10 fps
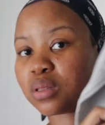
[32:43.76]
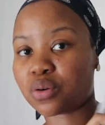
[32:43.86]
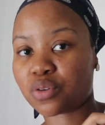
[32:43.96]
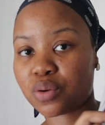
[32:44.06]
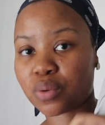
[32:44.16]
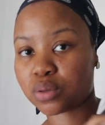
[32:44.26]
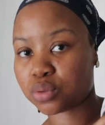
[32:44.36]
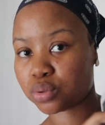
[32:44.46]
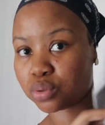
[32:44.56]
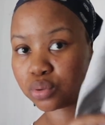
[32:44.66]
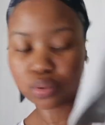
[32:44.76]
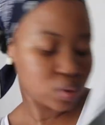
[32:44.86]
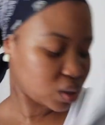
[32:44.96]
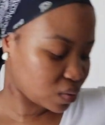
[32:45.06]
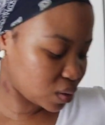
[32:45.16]
the green one is also
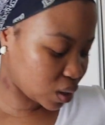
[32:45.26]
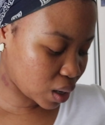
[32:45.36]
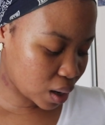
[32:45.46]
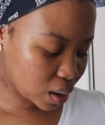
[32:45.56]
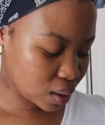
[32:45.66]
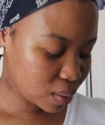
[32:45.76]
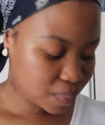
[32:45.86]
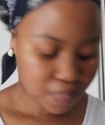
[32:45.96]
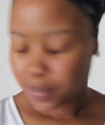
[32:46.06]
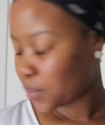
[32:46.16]
$2.79.